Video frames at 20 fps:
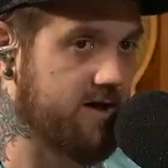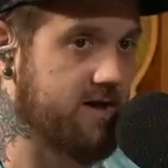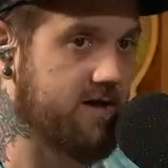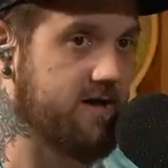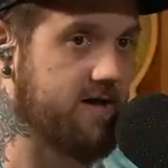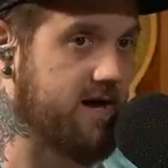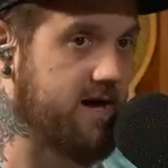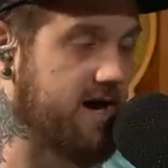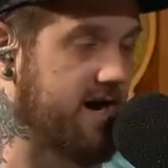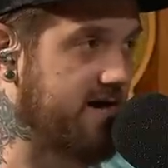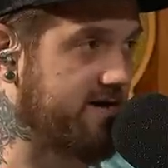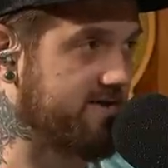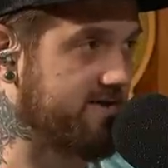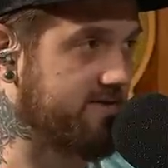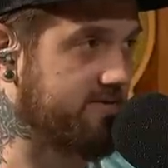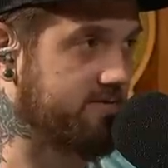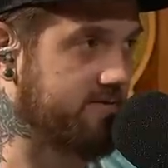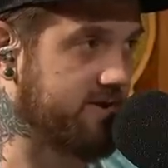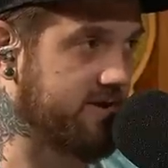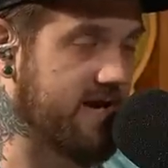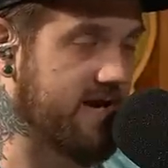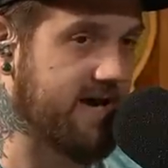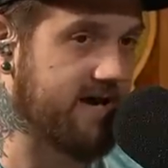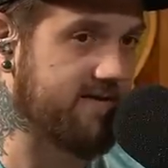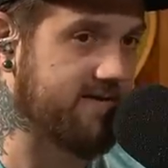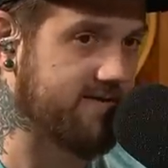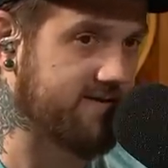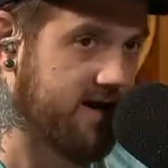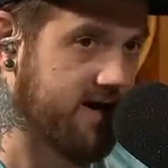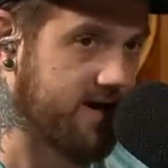He hasn't really
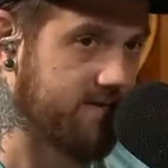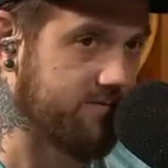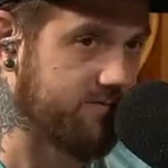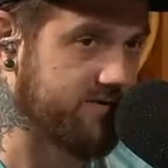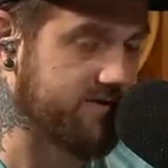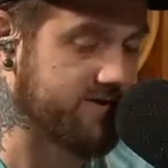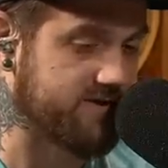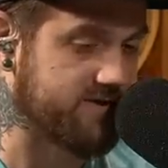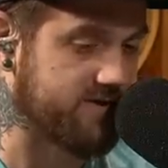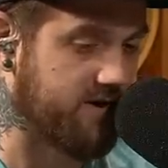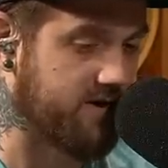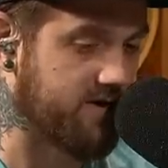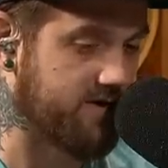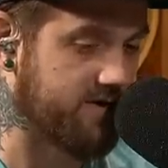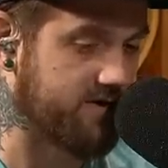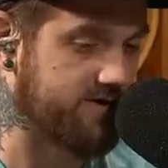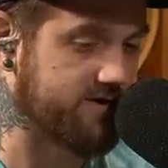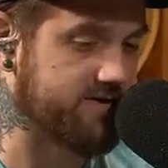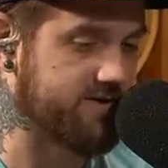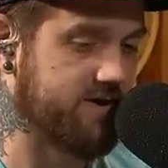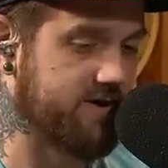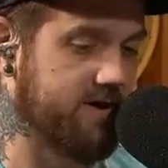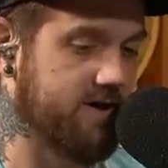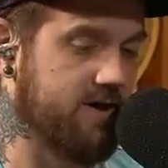had the time with the starters.